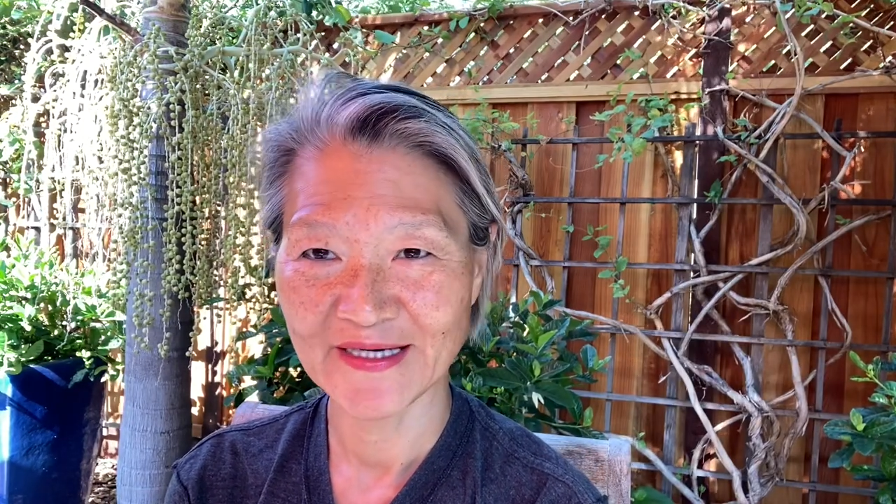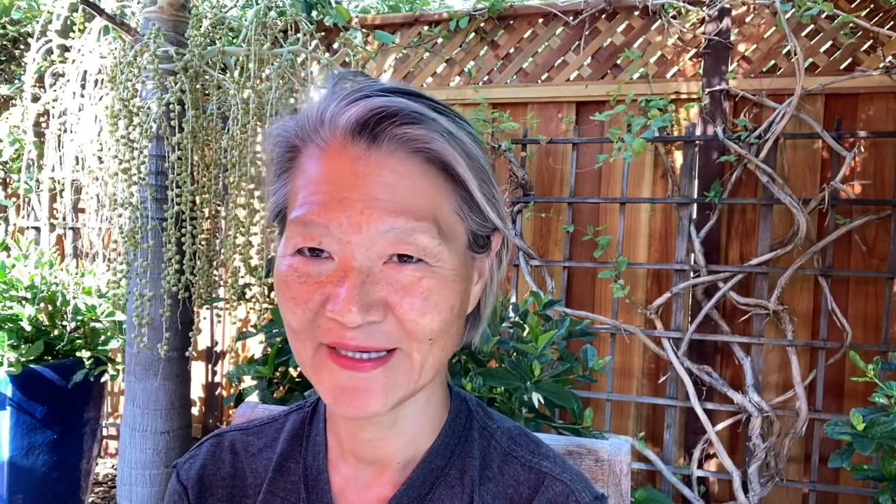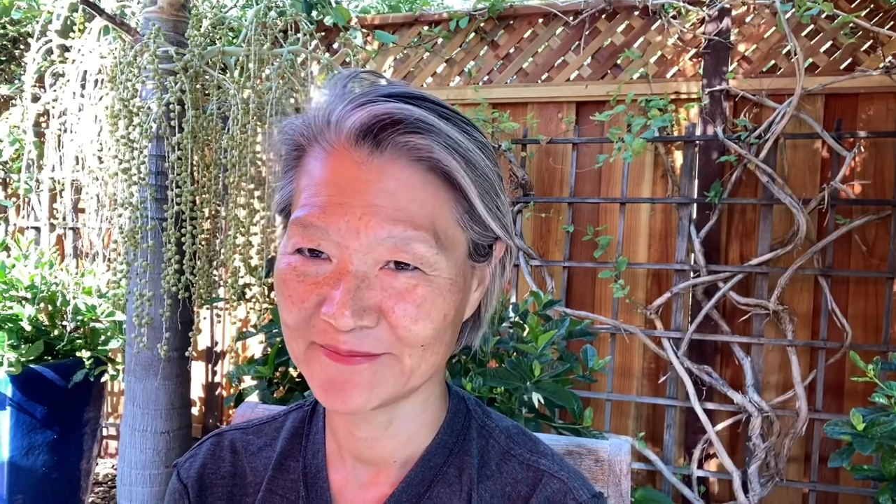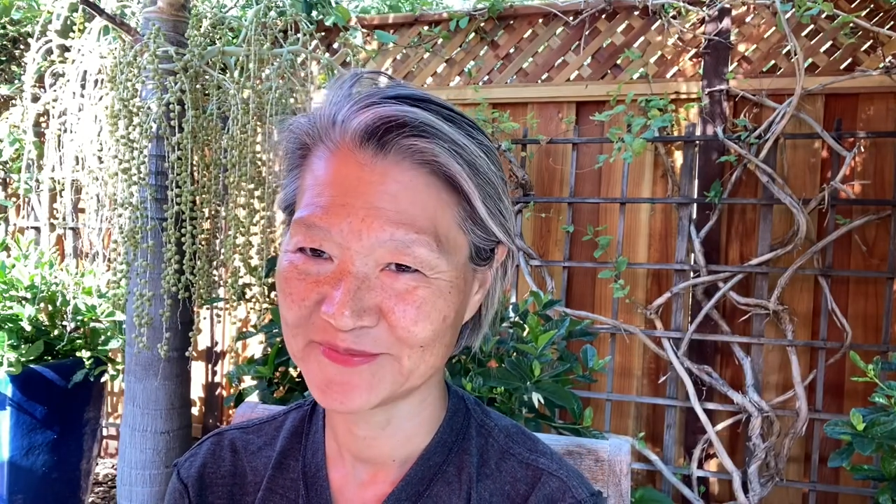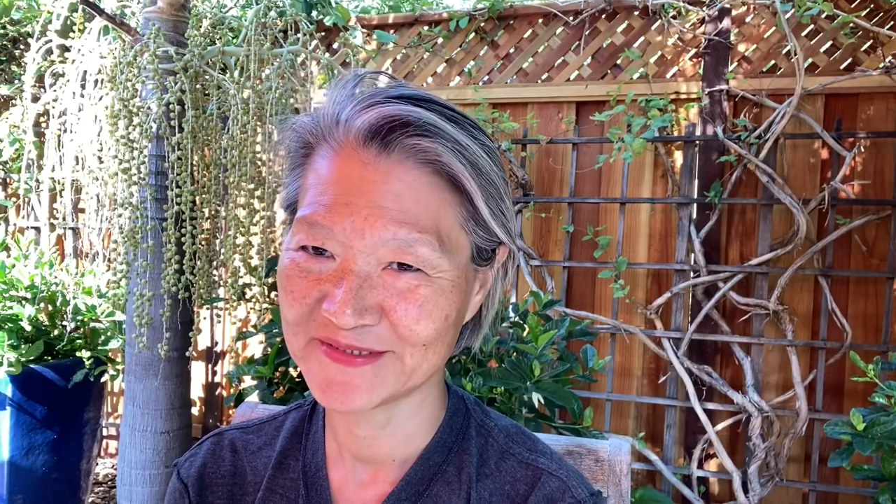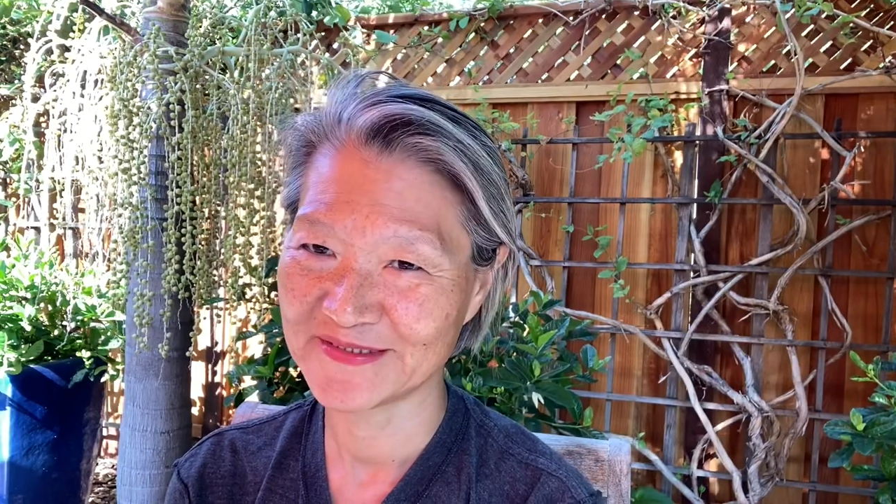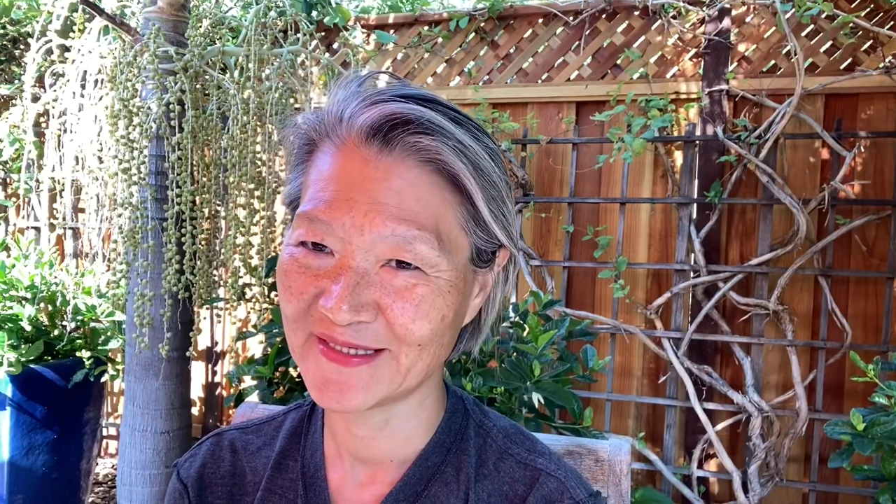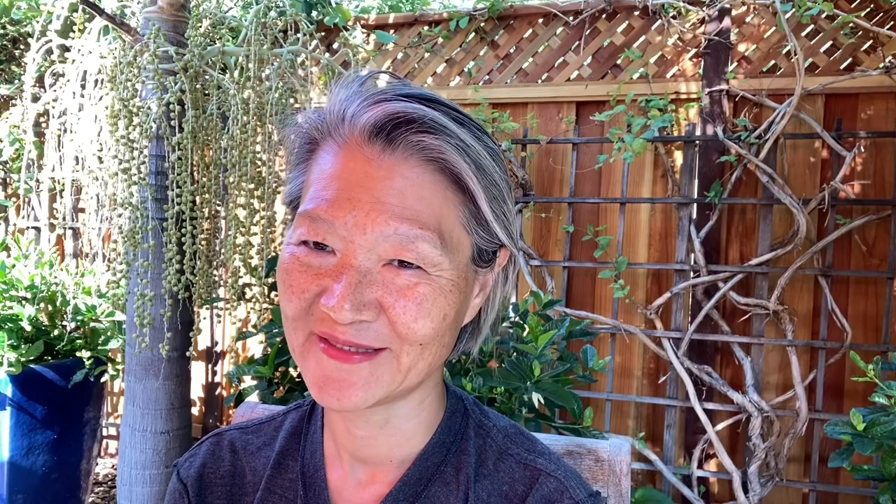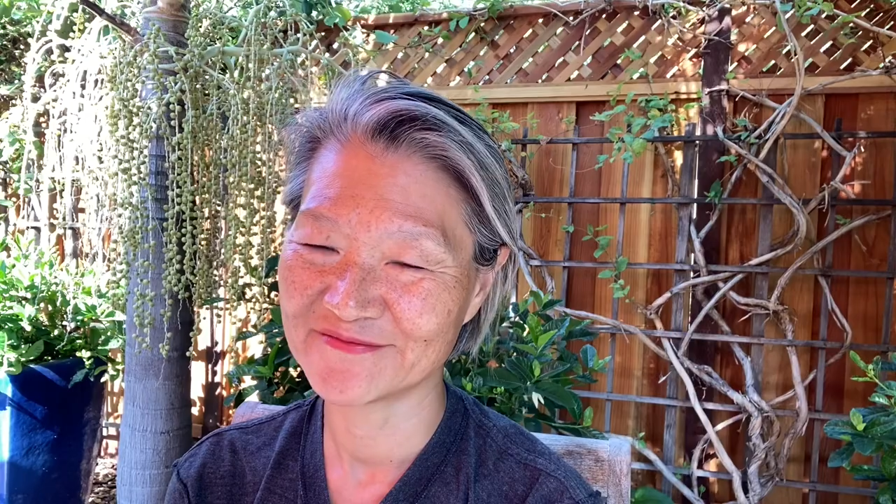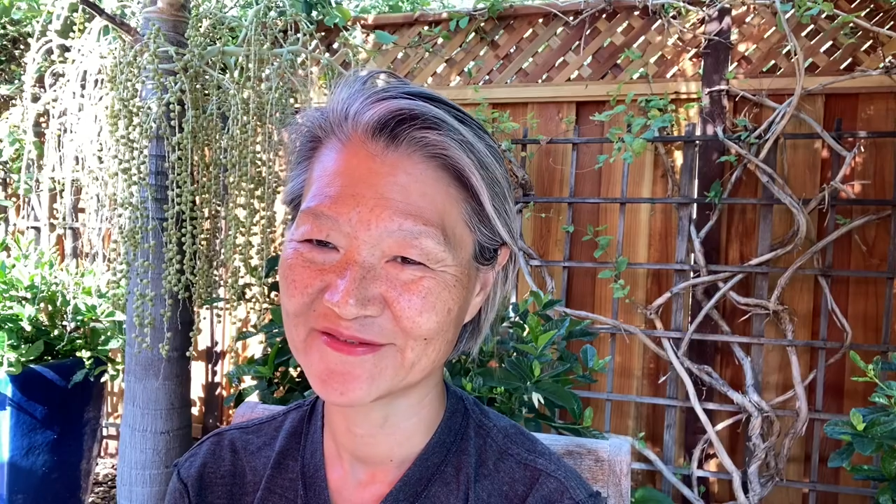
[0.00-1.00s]
happy
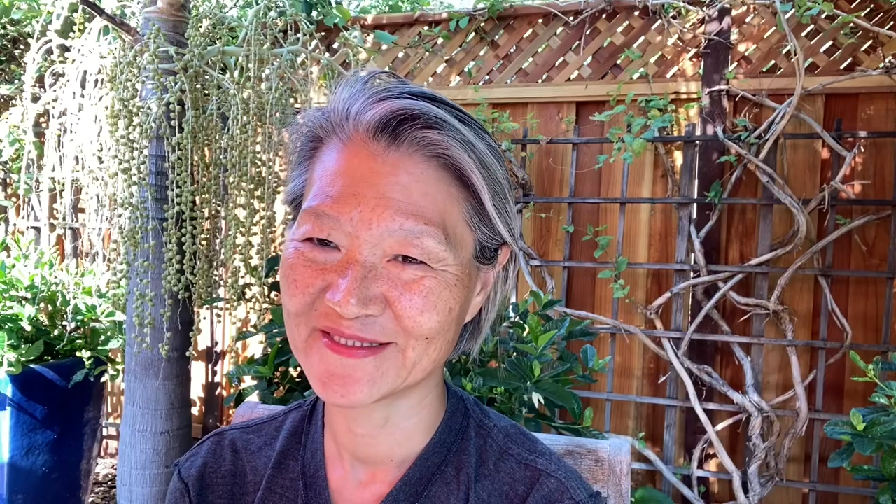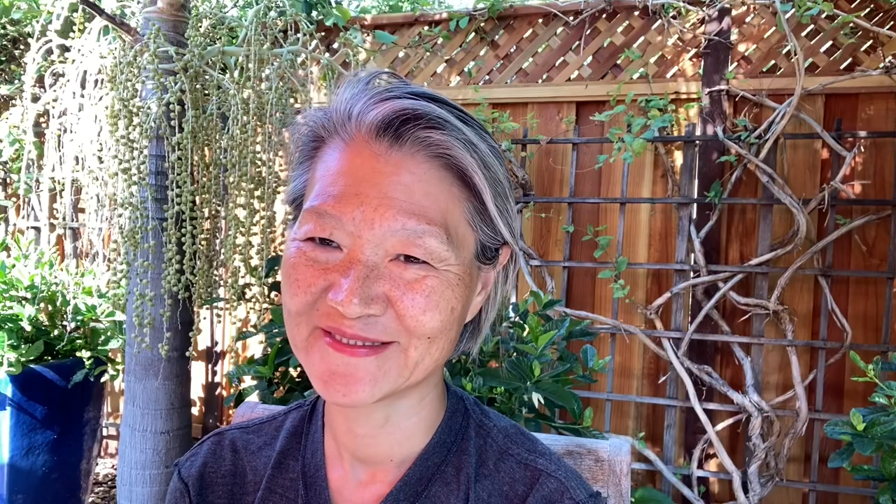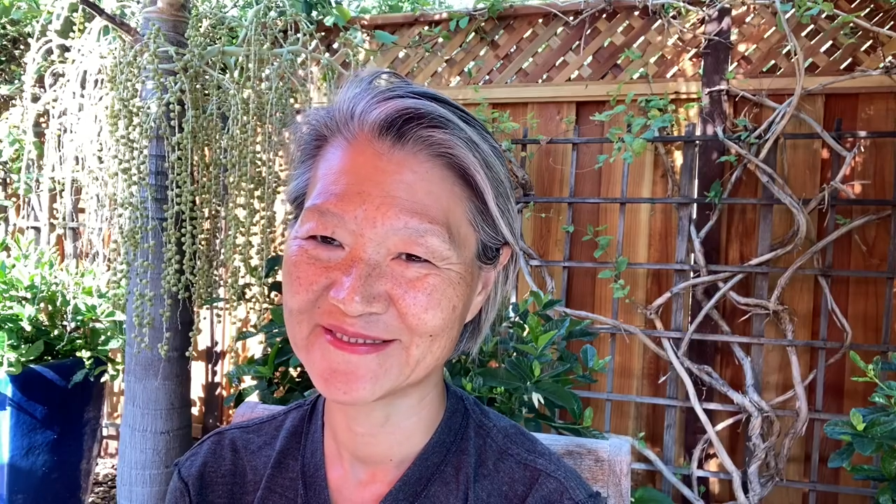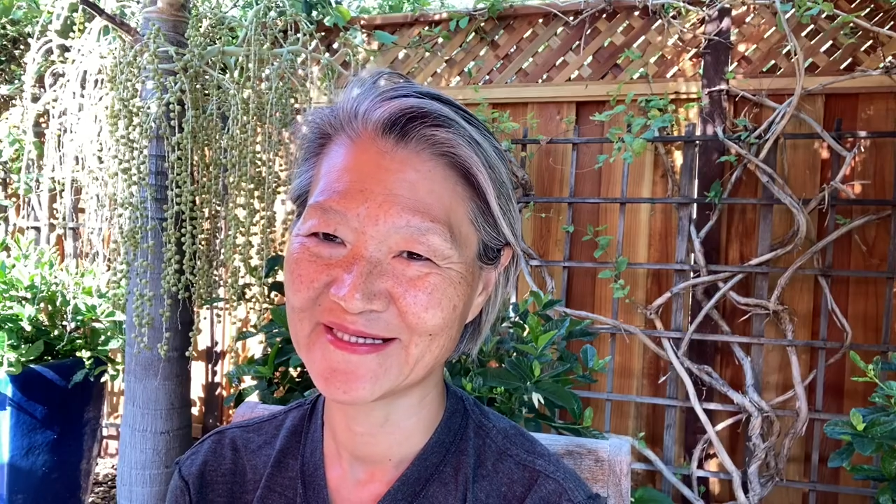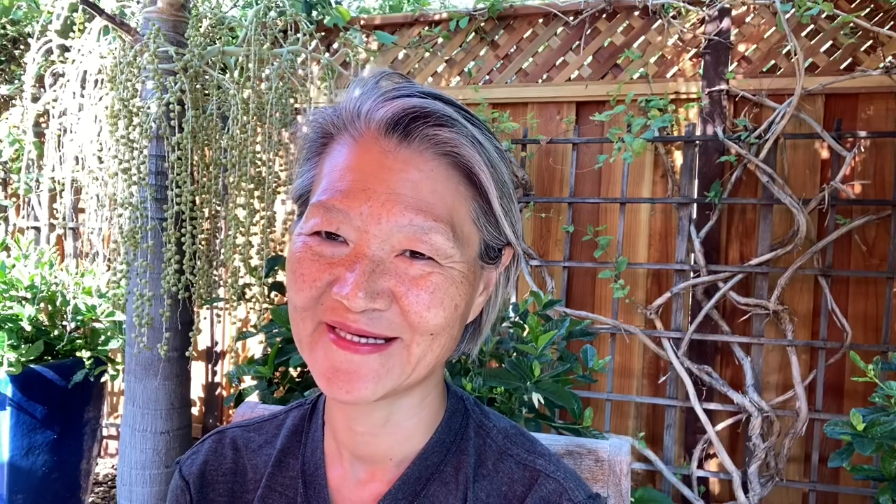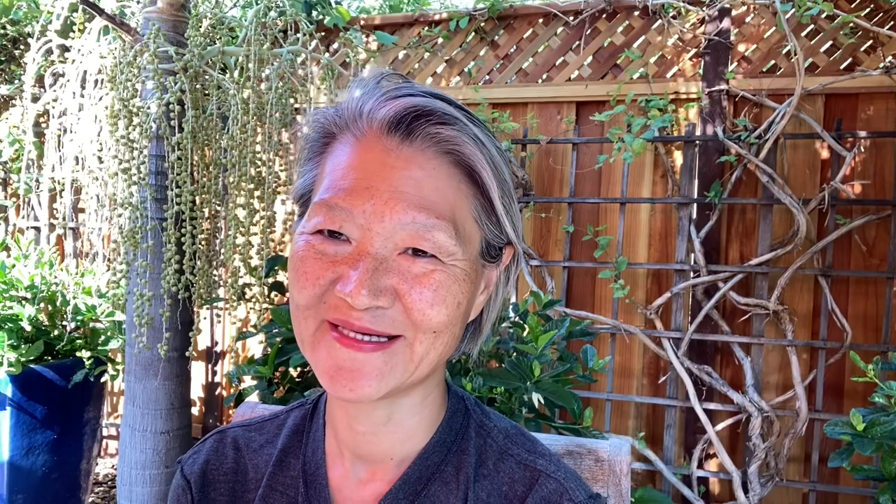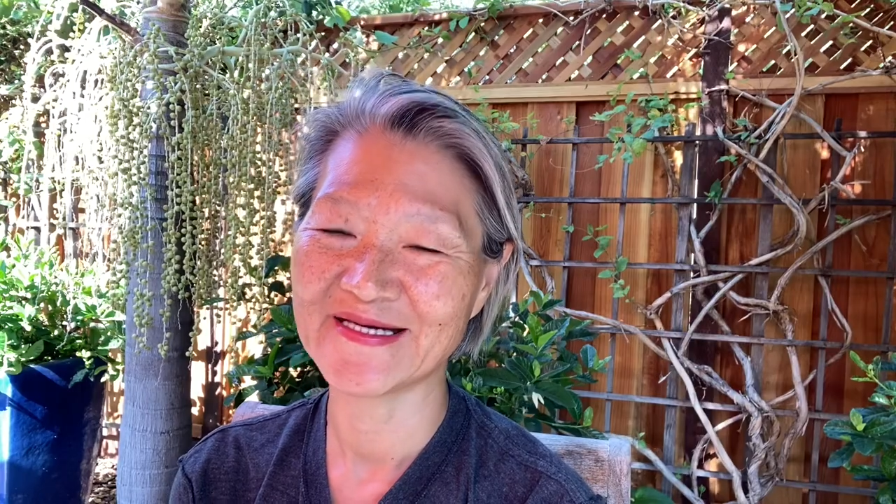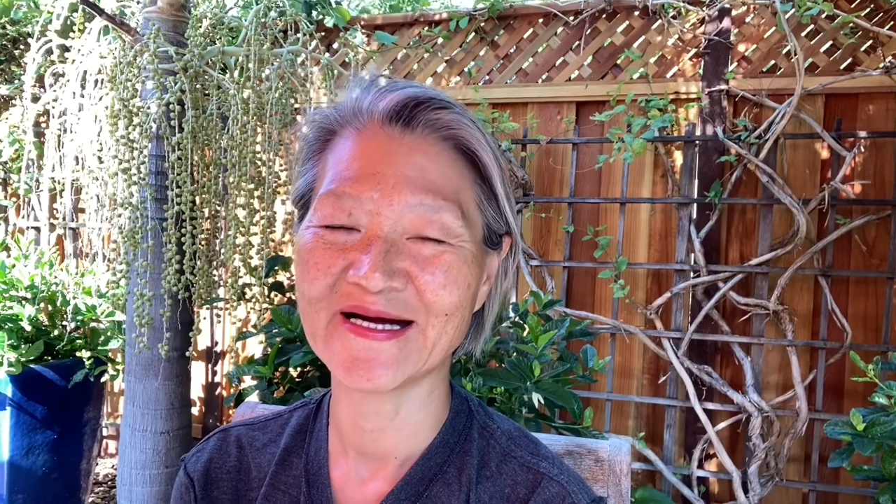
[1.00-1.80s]
every day.